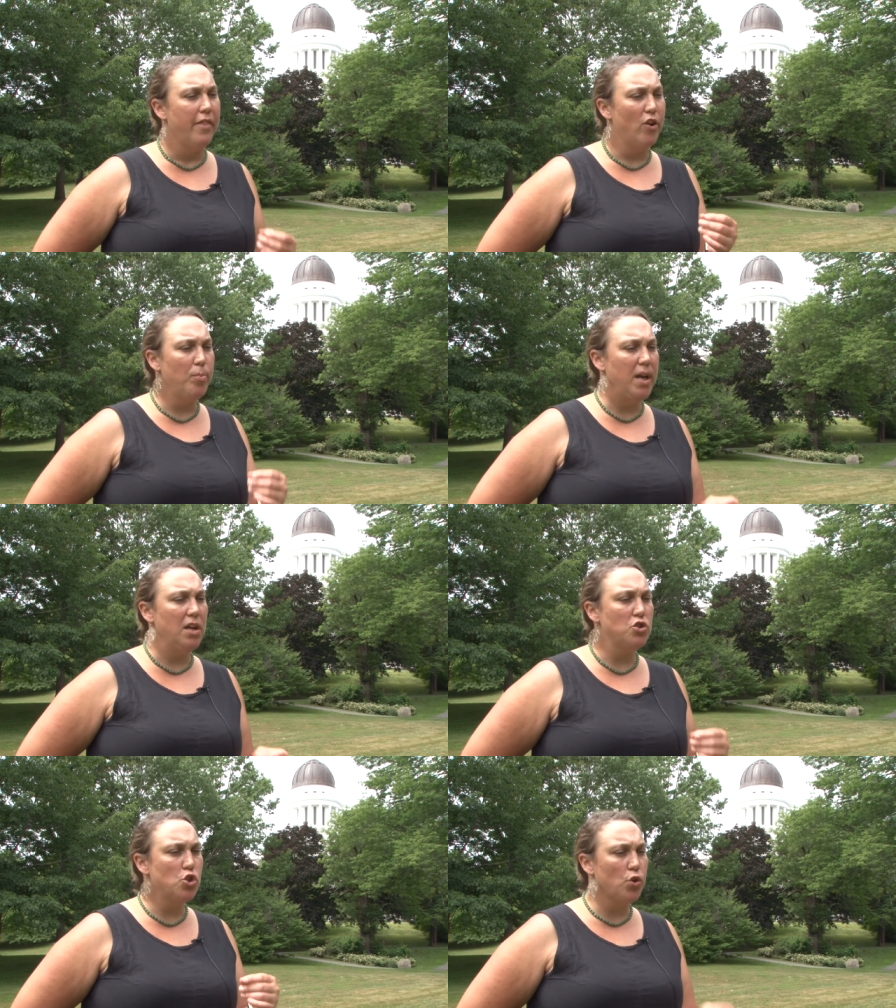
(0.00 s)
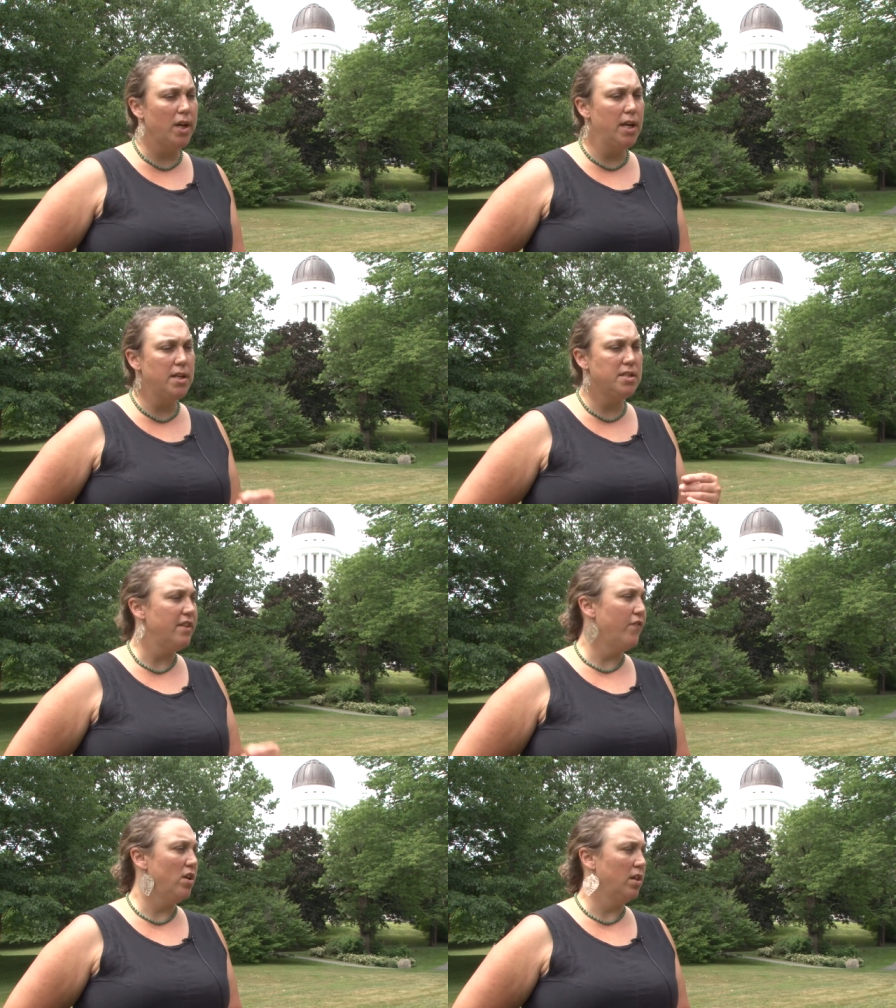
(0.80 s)
they're being treated
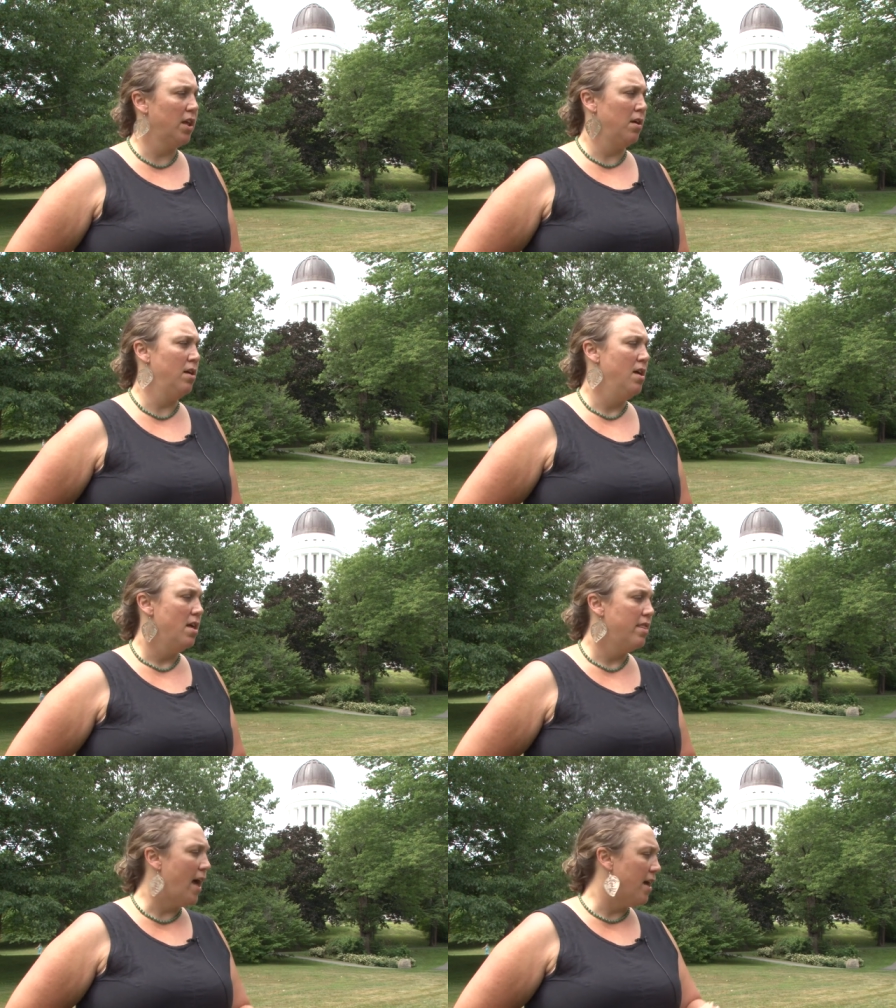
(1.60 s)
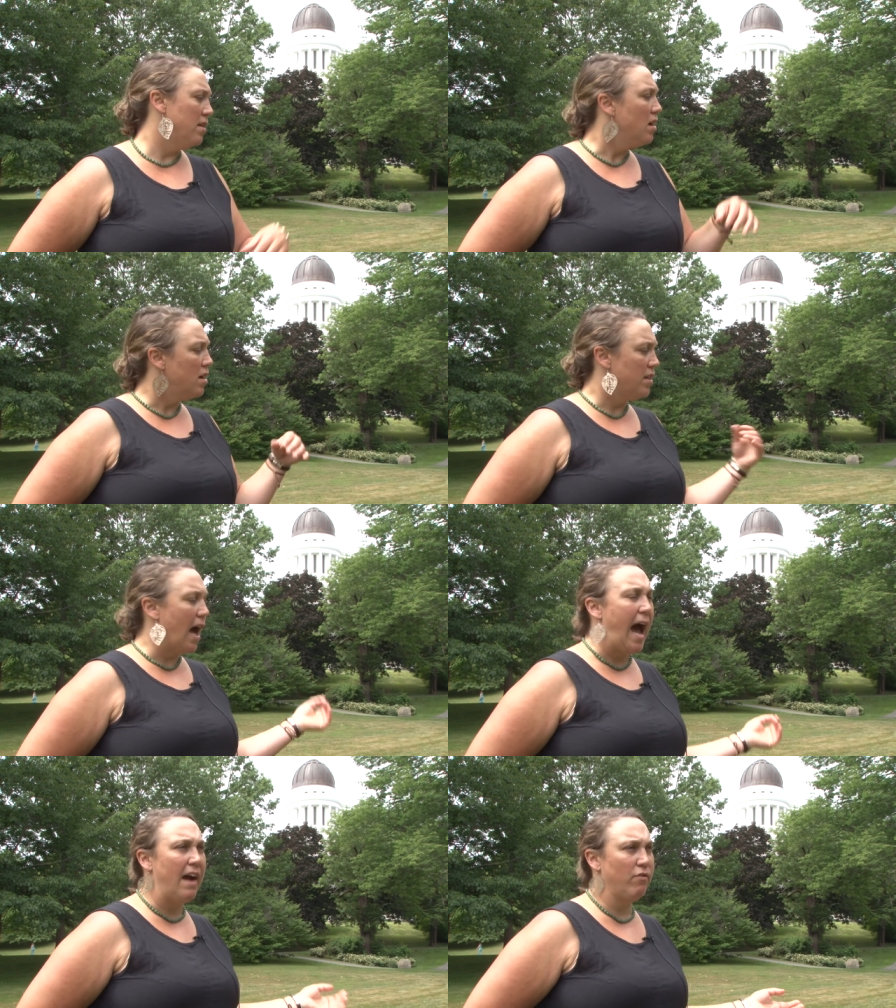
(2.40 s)
differently than
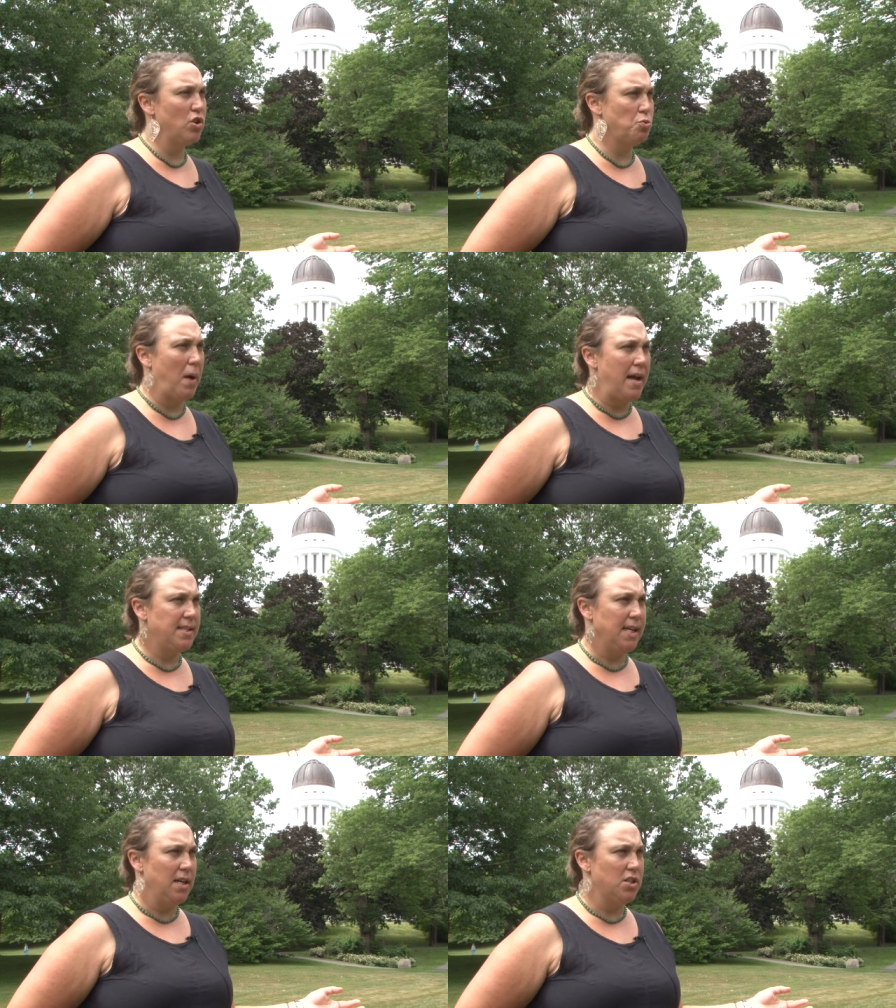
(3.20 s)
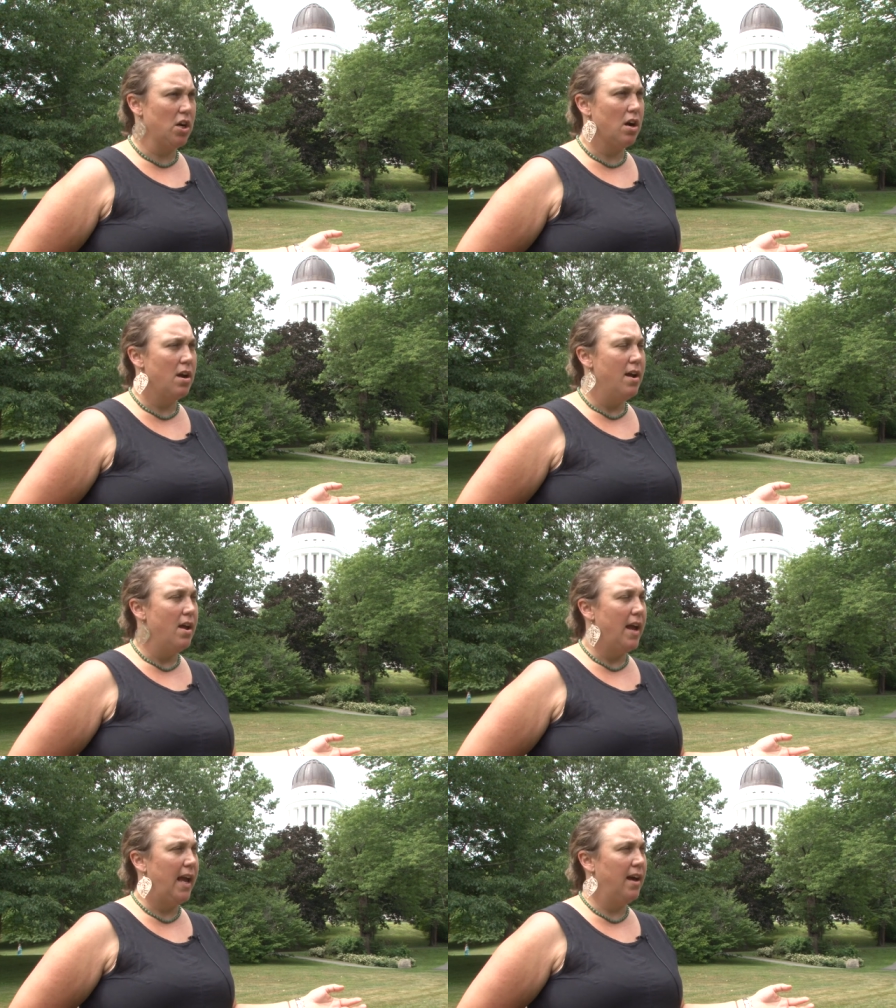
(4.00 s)
the average bystander.
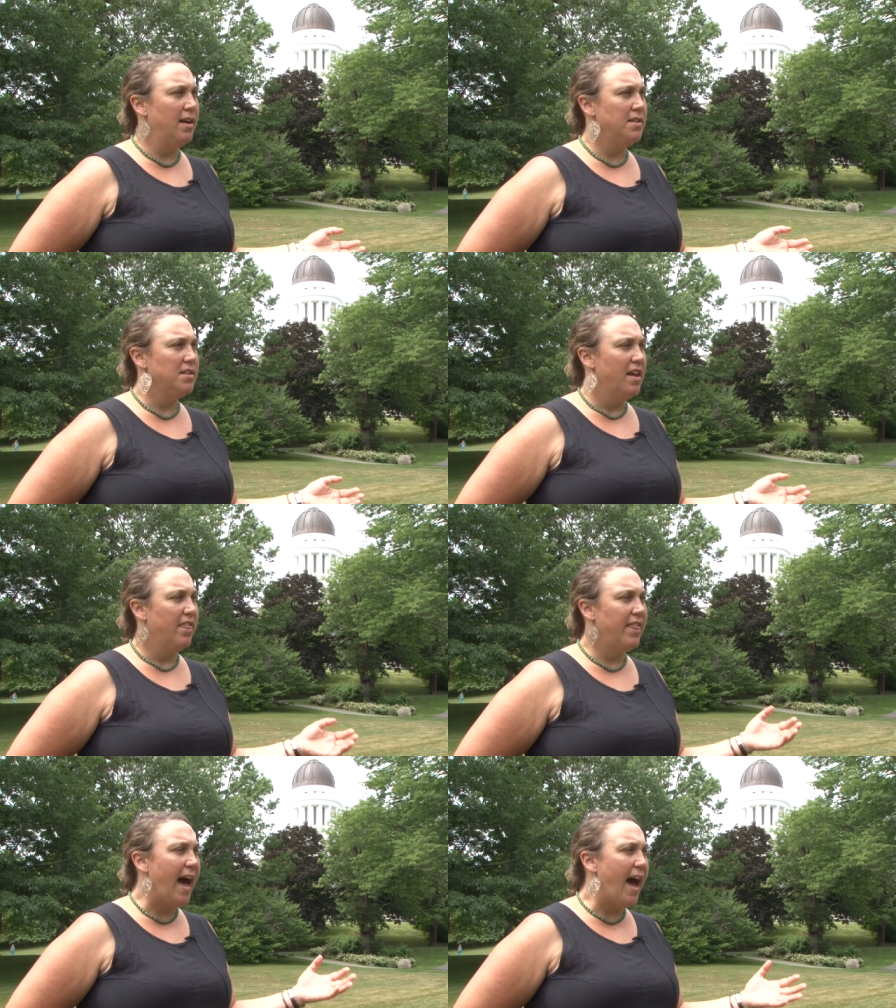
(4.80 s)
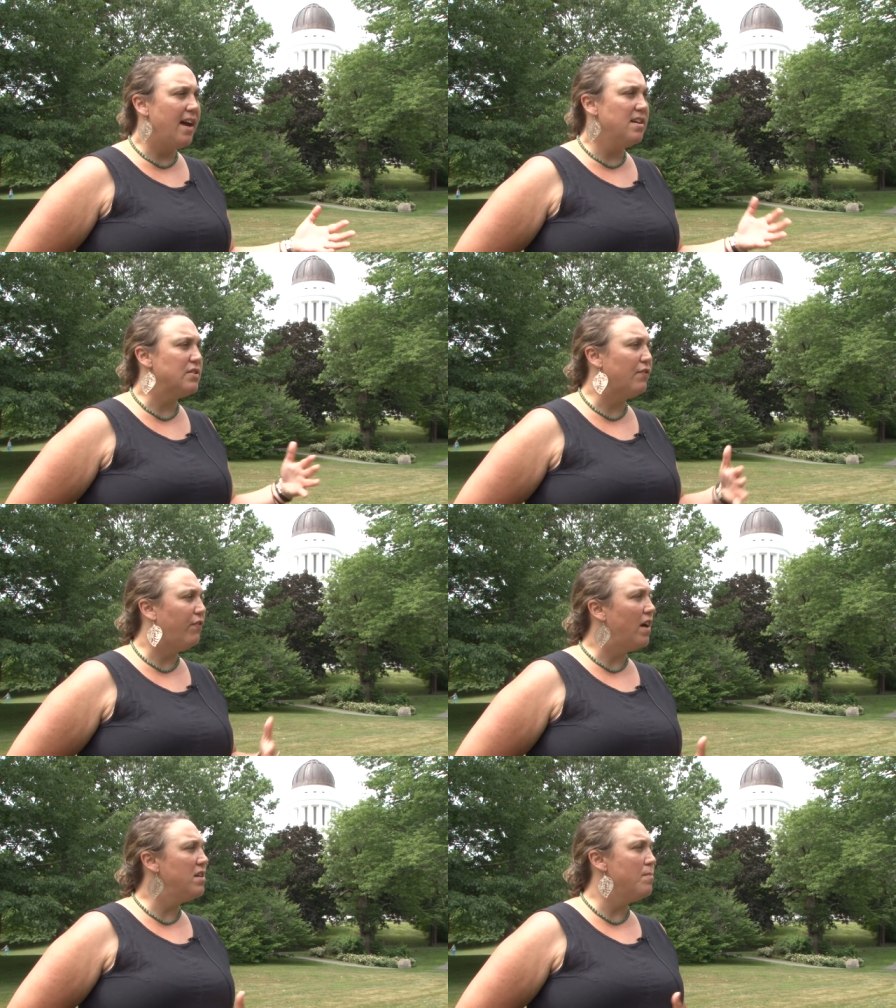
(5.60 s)
And that is
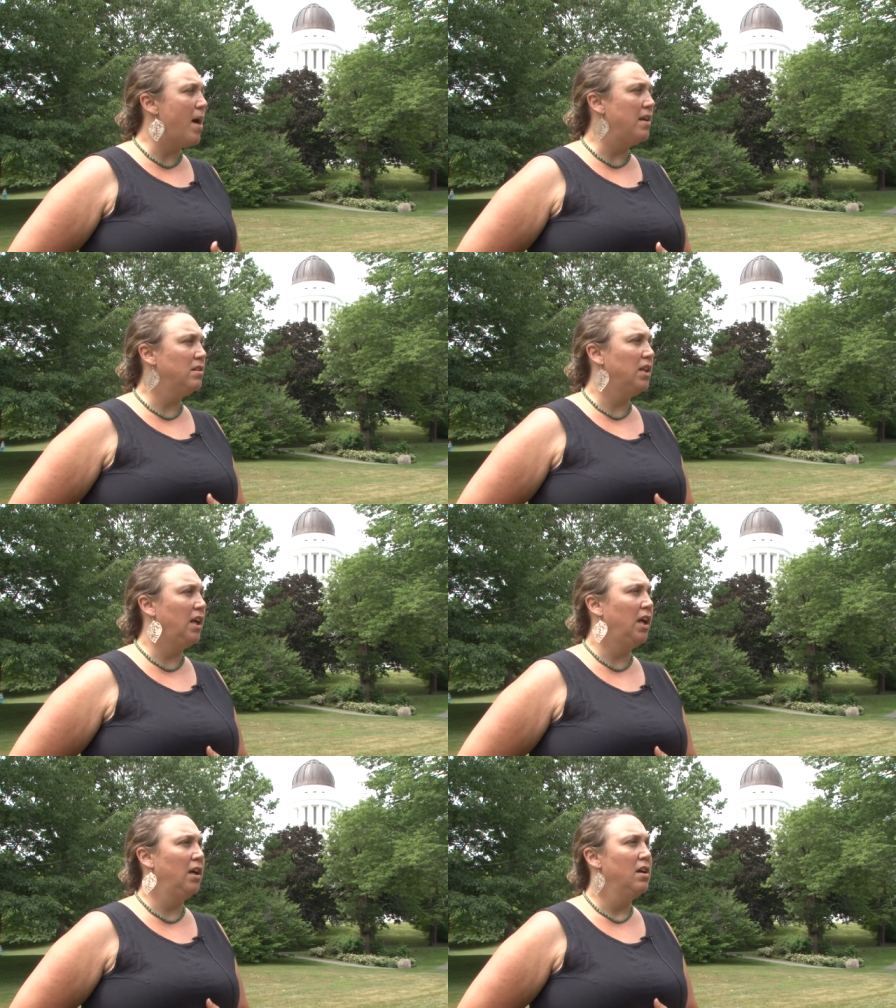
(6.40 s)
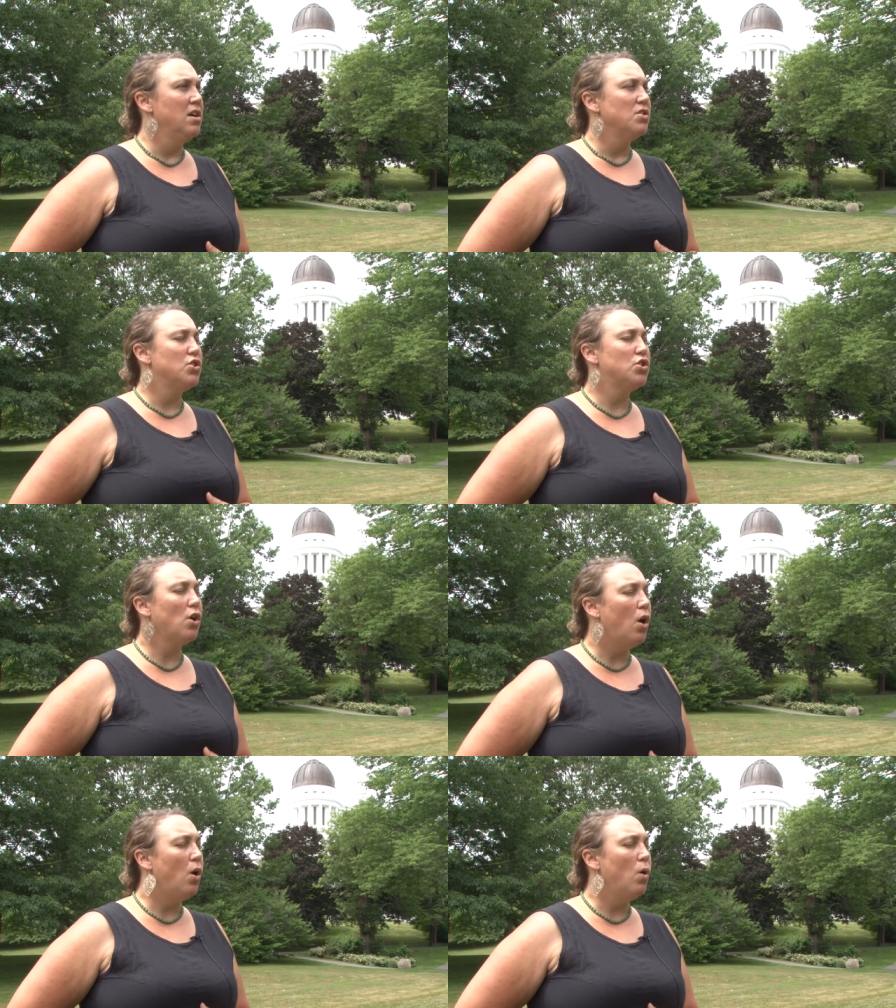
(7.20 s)
fundamentally
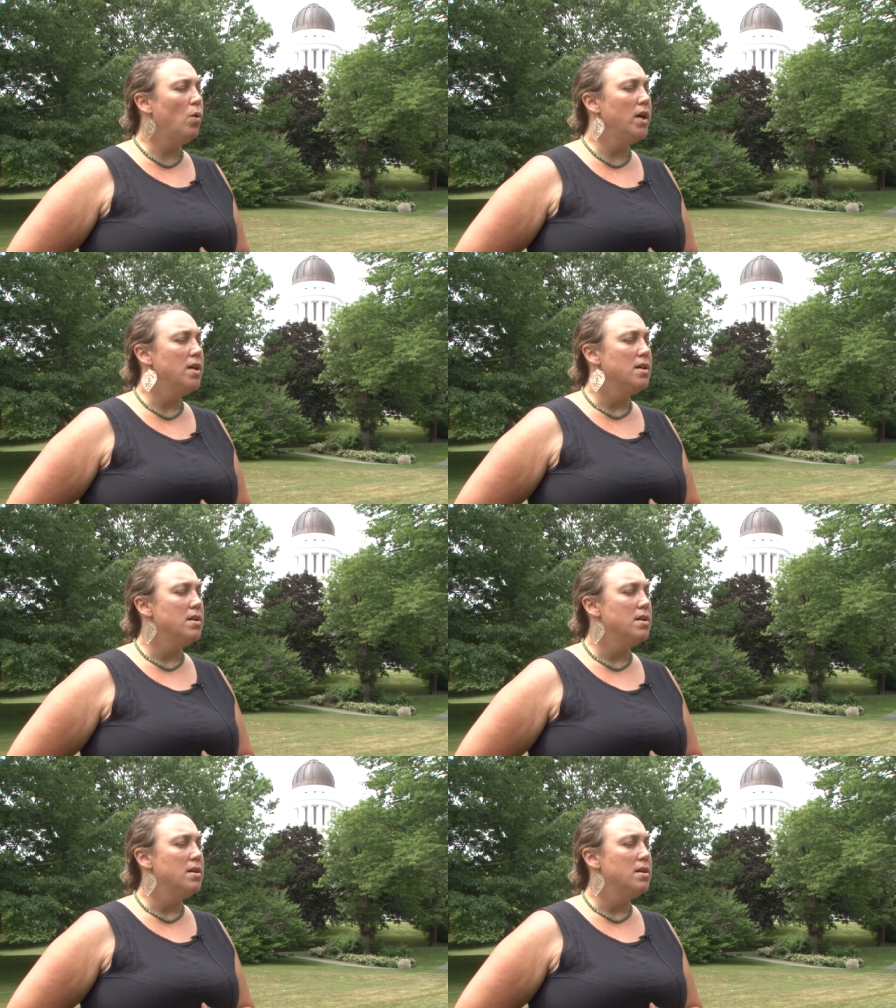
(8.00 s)
so